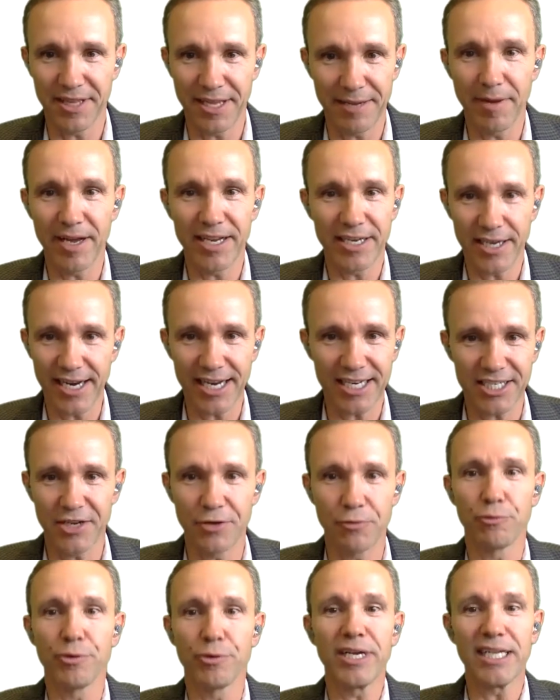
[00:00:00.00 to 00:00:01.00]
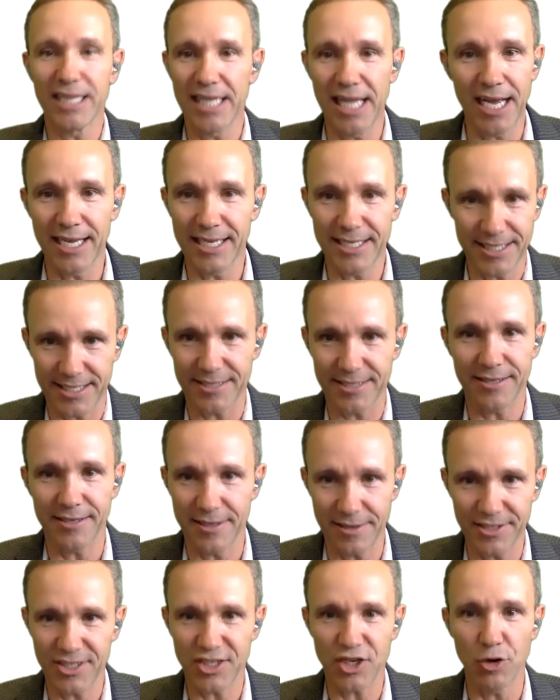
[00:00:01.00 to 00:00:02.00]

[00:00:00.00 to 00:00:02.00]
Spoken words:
but they might not actually realize the